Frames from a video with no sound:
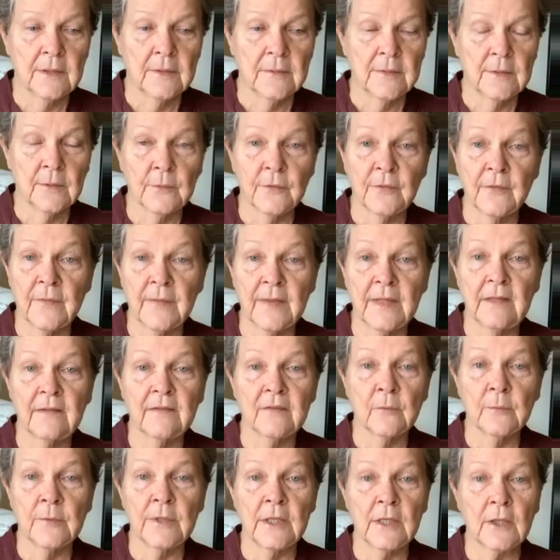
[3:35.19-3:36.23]
things
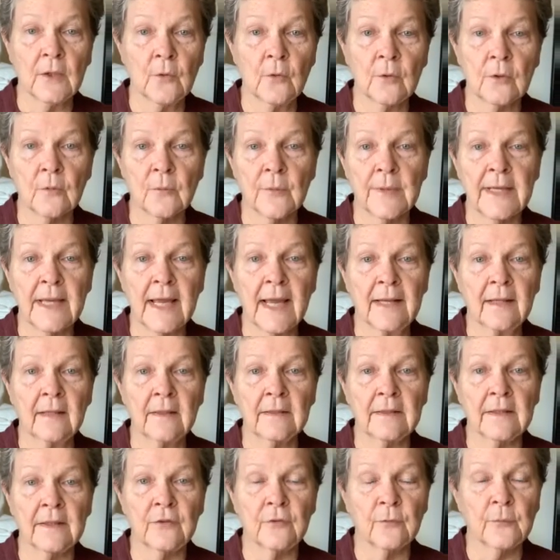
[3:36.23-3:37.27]
that we know are
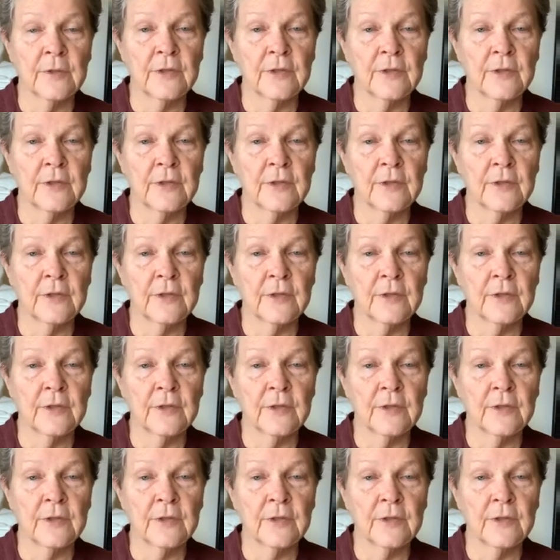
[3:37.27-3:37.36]
realities.